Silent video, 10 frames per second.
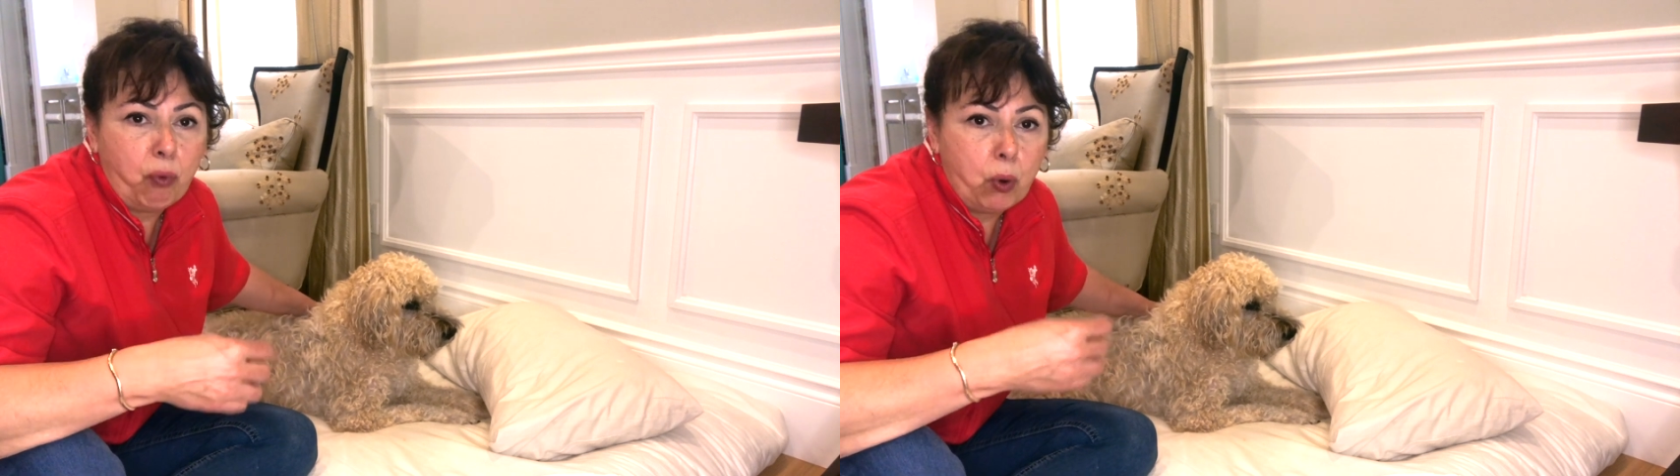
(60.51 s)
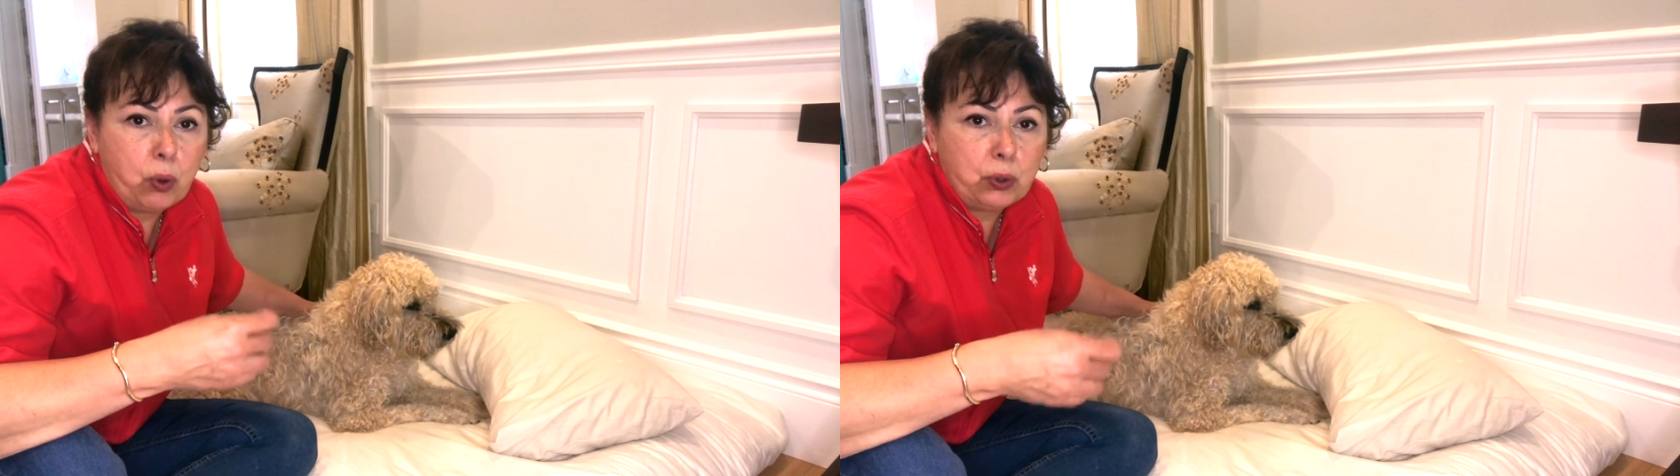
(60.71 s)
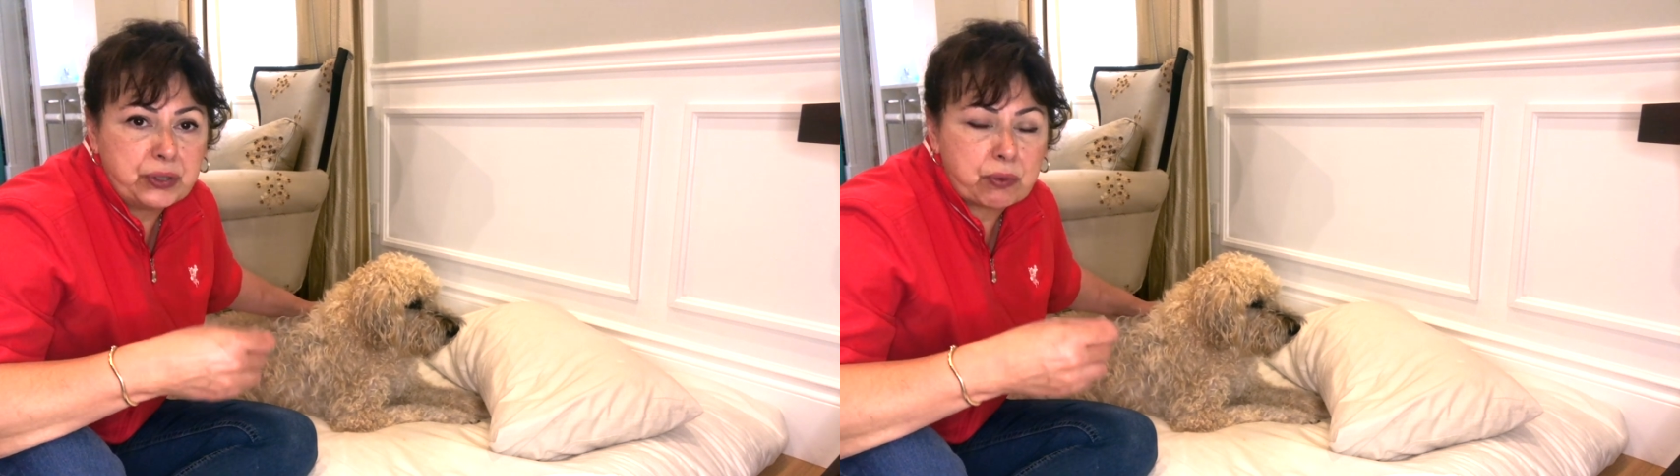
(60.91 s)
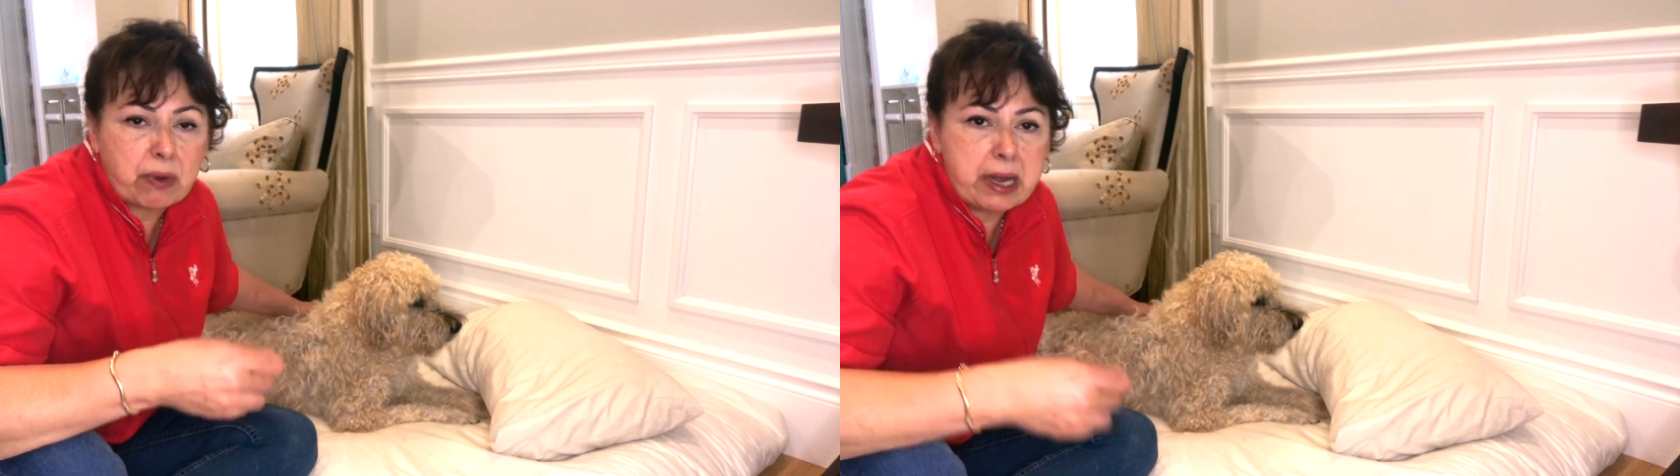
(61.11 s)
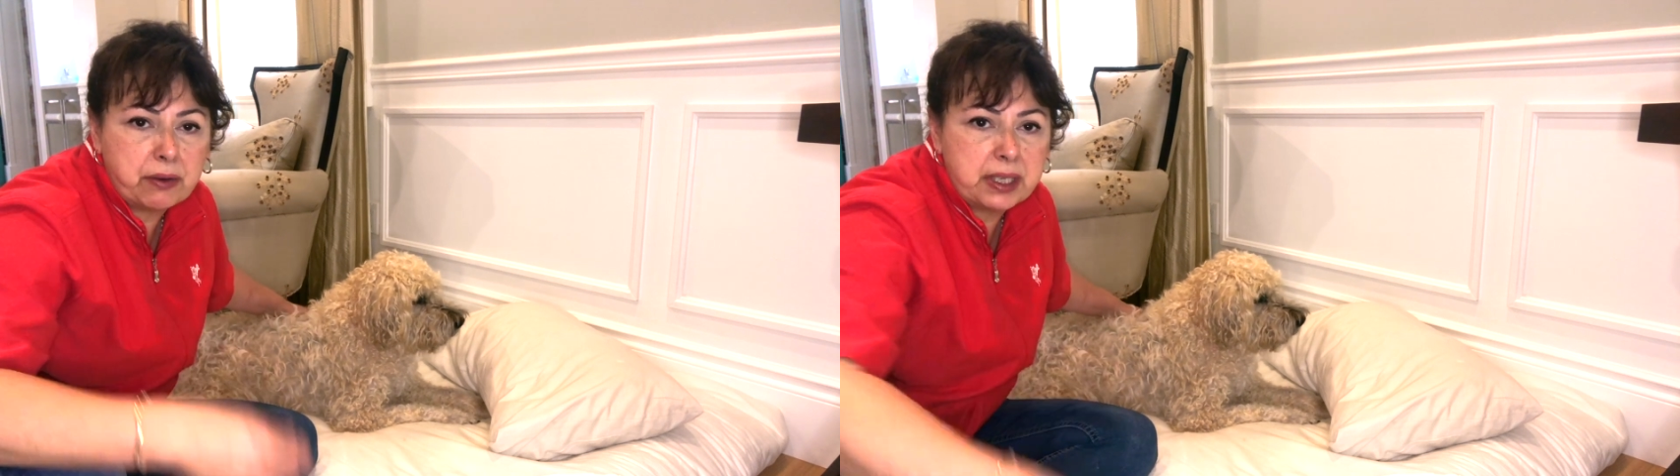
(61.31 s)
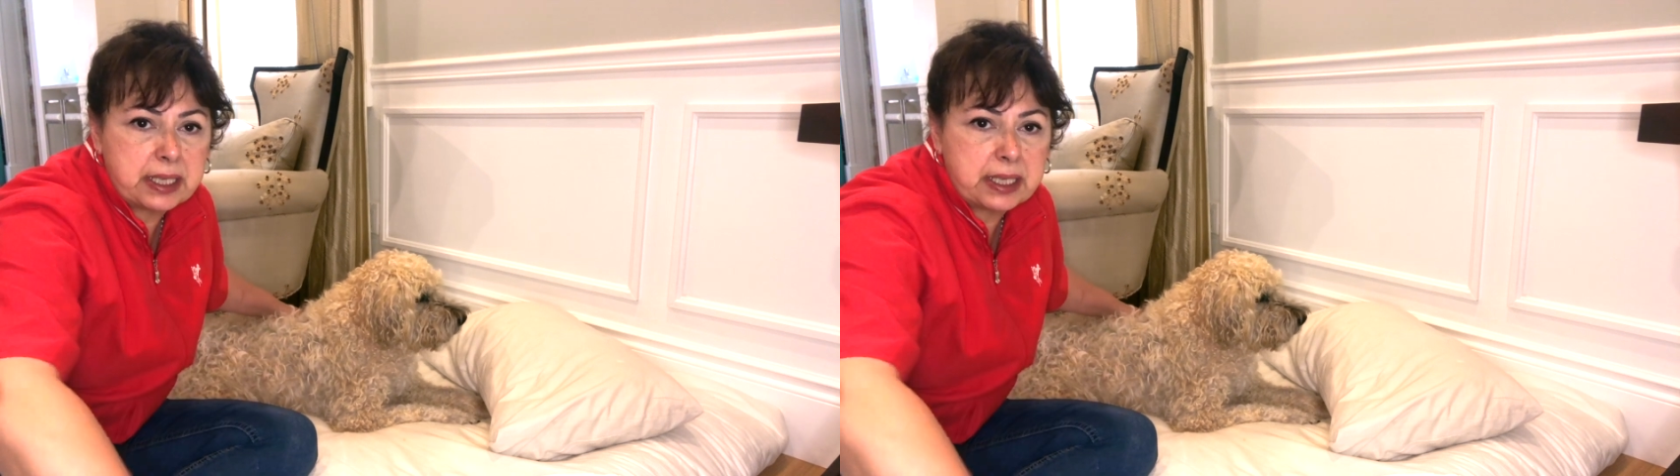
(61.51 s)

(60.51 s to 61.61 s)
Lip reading: rolls around